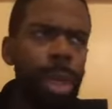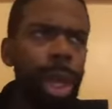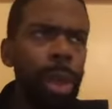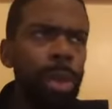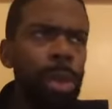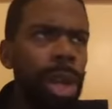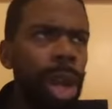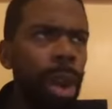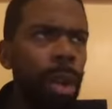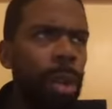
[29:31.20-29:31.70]

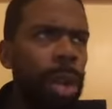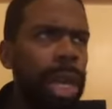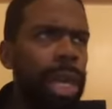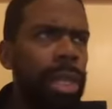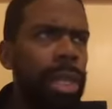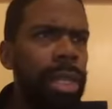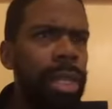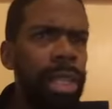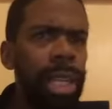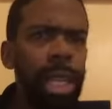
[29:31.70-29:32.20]
you know, when
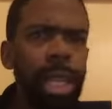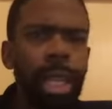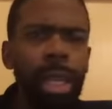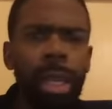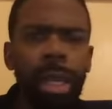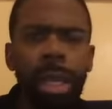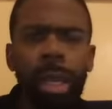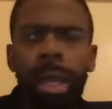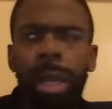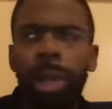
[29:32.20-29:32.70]
the city,
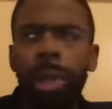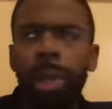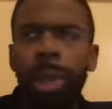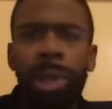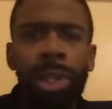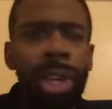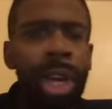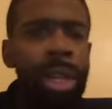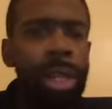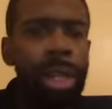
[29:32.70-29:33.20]
you know,
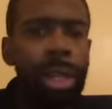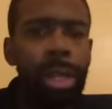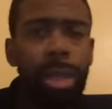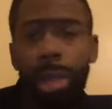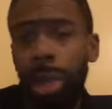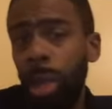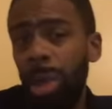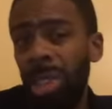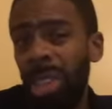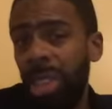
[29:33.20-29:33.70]
sought to, you
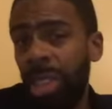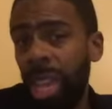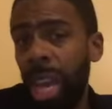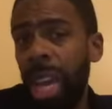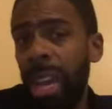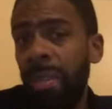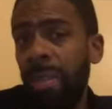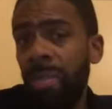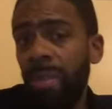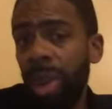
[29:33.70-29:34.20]
know, just
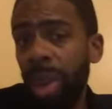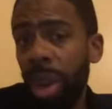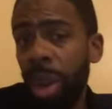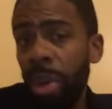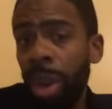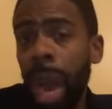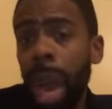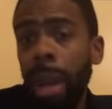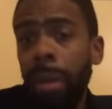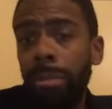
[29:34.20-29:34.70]
kind of, you know,
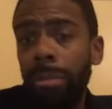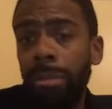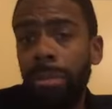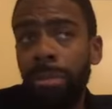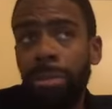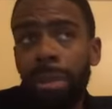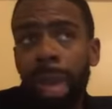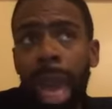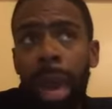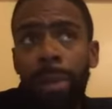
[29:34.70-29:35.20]
not
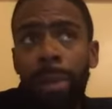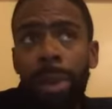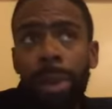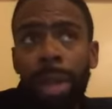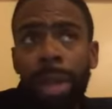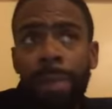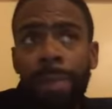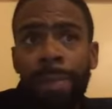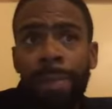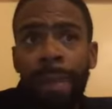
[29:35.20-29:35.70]
not
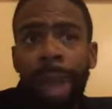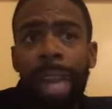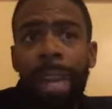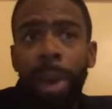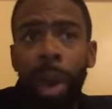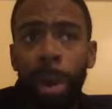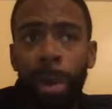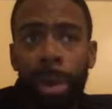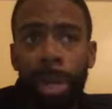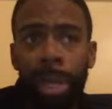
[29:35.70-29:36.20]
really fight
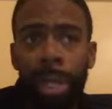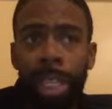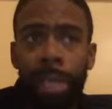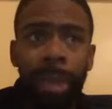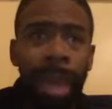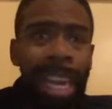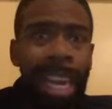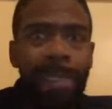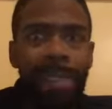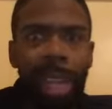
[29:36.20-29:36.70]
homelessness
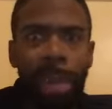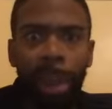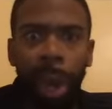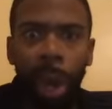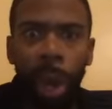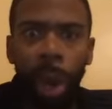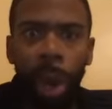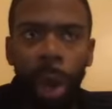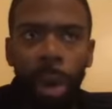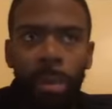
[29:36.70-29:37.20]
by giving them a
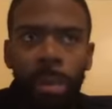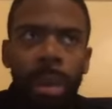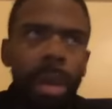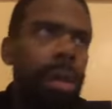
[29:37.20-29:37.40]
home